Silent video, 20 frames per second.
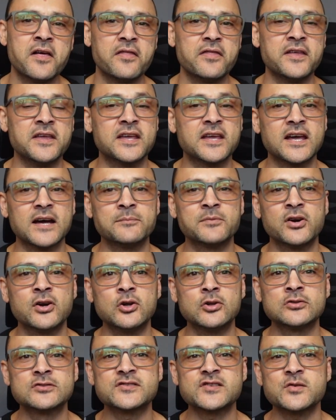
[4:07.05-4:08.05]
The camera
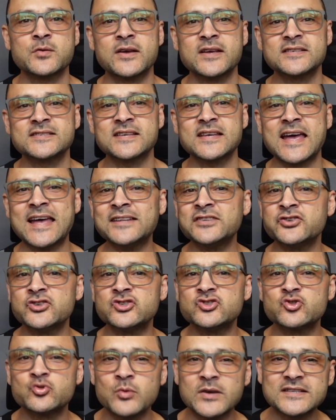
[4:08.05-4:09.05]
also has a
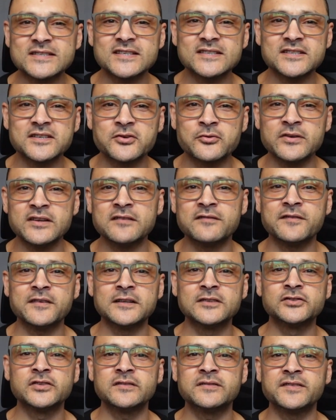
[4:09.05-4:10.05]
120-degree
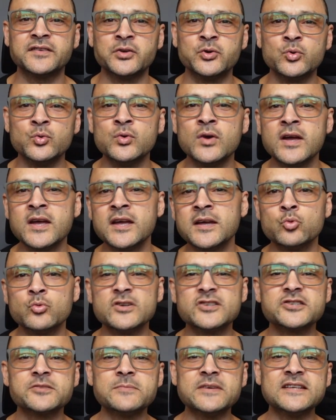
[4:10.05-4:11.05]
field of view,
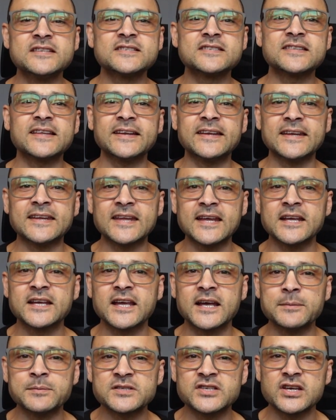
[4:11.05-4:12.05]
which means that it can
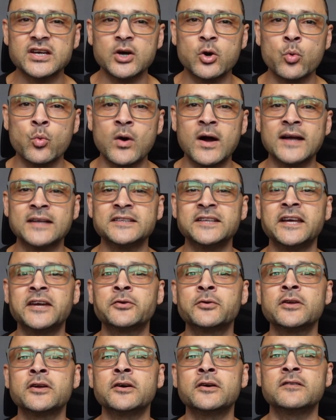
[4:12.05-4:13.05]
capture a wide
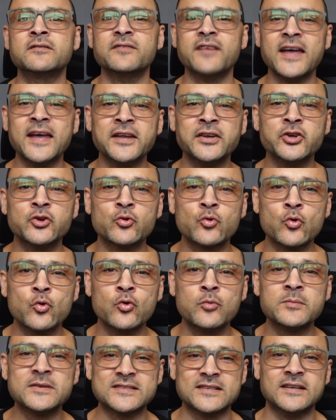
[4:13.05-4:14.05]
area of any
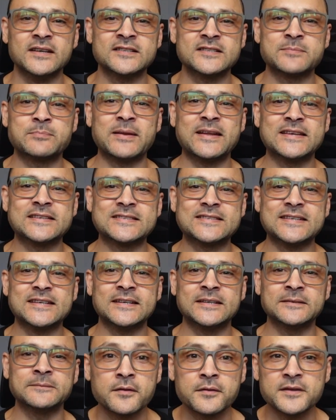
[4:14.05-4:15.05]
room it's placed
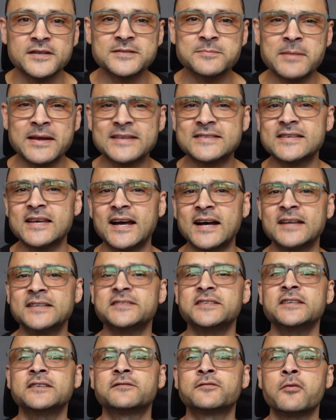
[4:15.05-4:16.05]
in. This makes it
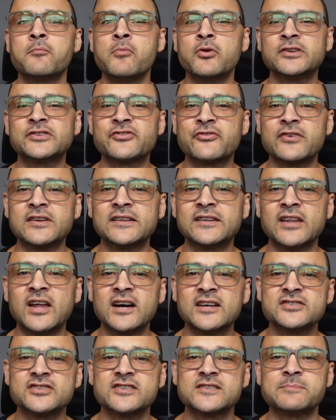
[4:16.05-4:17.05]
ideal for monitoring
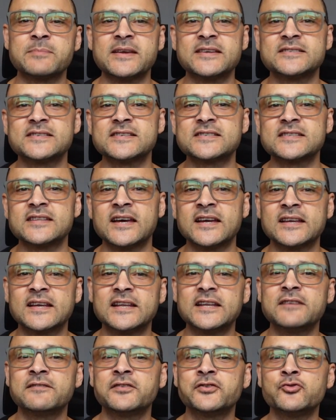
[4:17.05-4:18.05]
larger spaces like
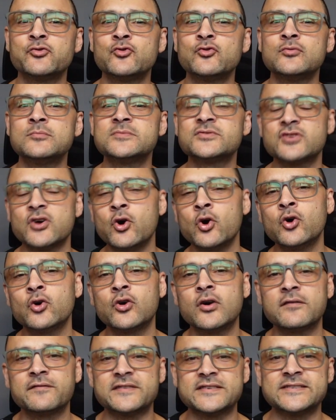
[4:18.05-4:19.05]
living rooms
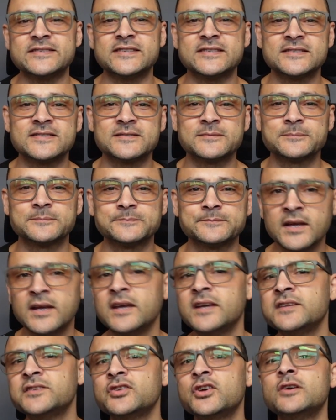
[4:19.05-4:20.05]
or offices.
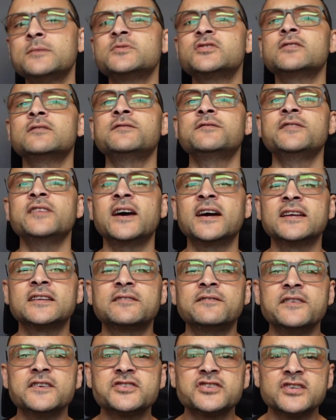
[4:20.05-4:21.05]
In terms of night
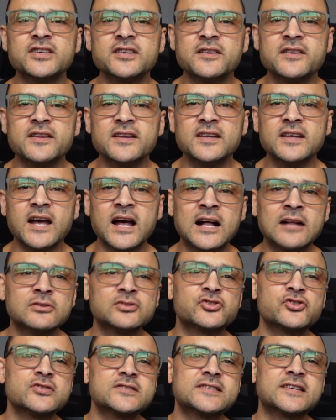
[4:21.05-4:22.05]
vision, the
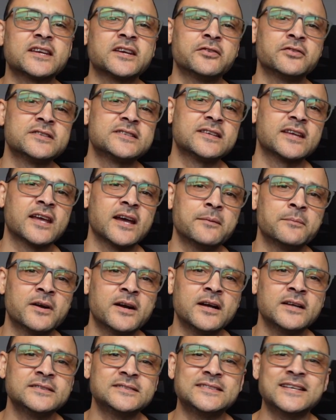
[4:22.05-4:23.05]
Owltron security
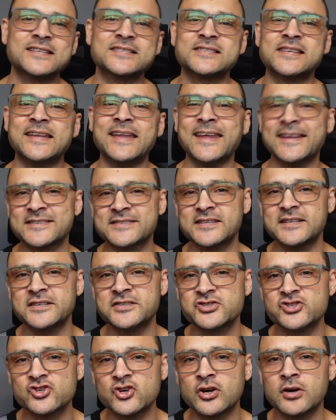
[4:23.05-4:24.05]
camera does an
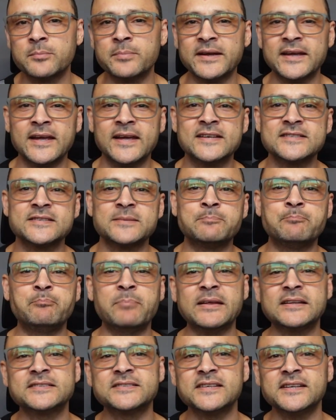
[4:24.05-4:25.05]
excellent job. It has a
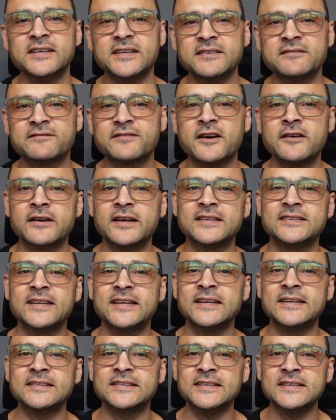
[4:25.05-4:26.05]
built-in infrared
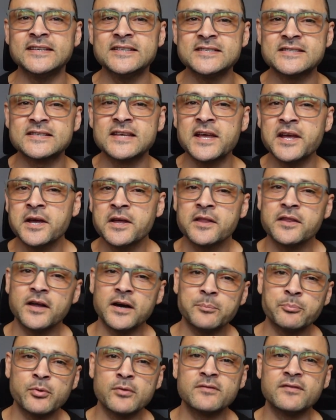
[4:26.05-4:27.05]
LEDs
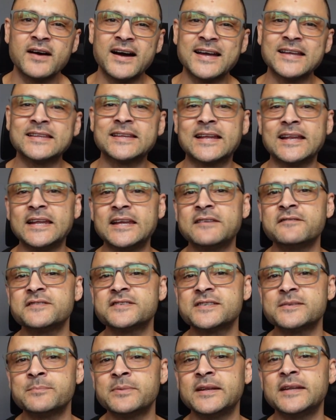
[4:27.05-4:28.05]
that provide clear
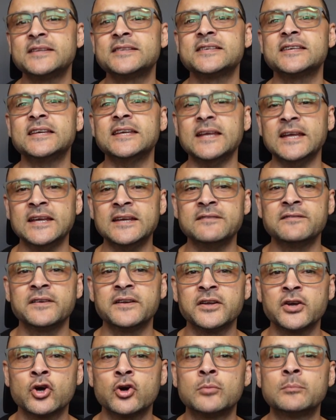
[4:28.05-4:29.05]
visibility even
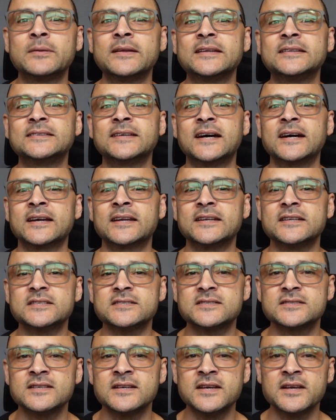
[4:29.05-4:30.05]
in complete
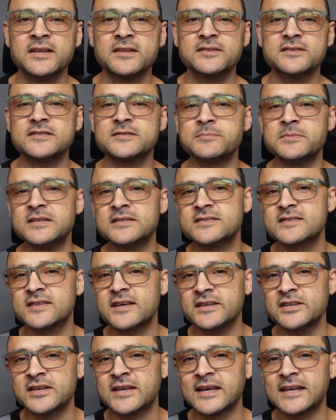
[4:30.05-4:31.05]
darkness. This means
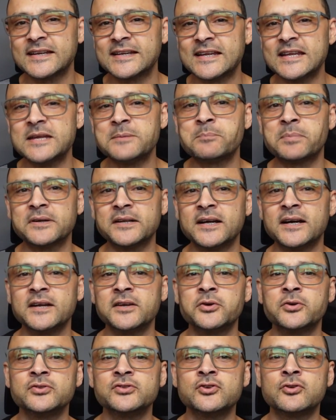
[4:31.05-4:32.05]
that you can keep an eye
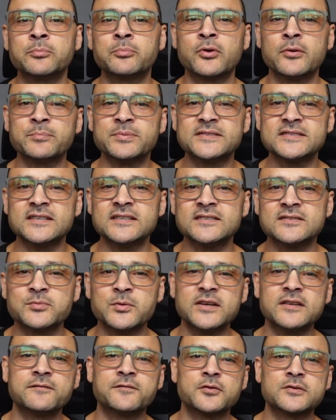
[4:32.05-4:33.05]
on your property
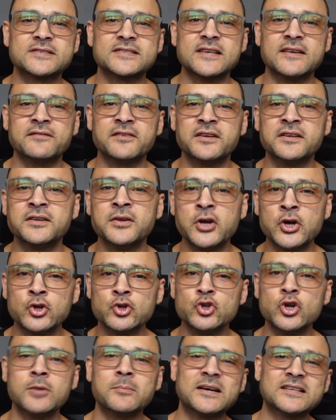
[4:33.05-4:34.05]
24/7,
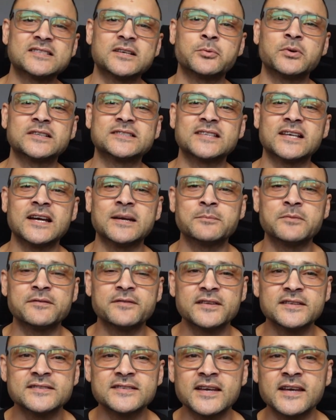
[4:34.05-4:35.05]
no matter what time of
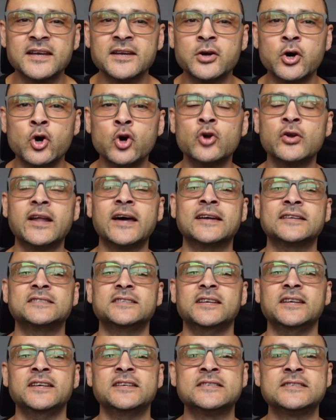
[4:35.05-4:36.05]
the day or night
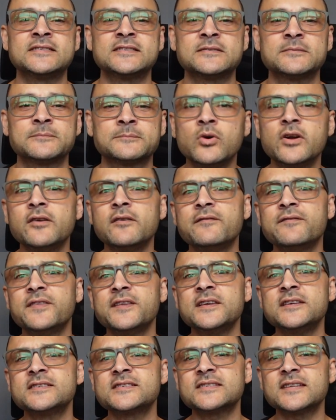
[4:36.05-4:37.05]
it is. One of
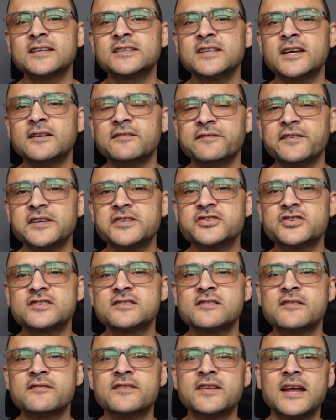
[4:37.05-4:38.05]
the standout features
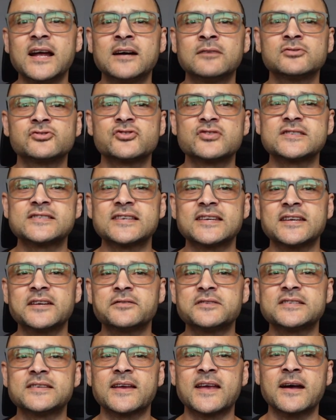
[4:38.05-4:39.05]
of the Owltron
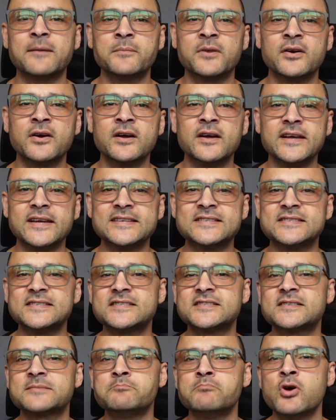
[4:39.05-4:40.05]
security camera is
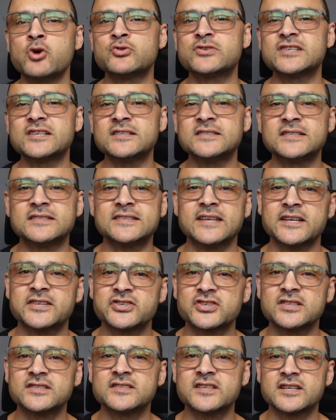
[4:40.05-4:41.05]
its motion
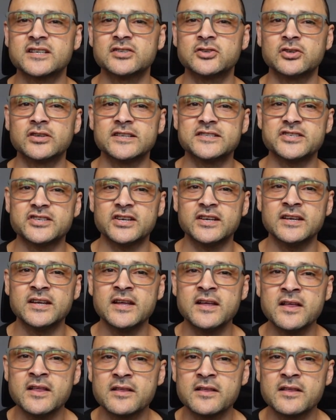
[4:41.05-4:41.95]
detection technology.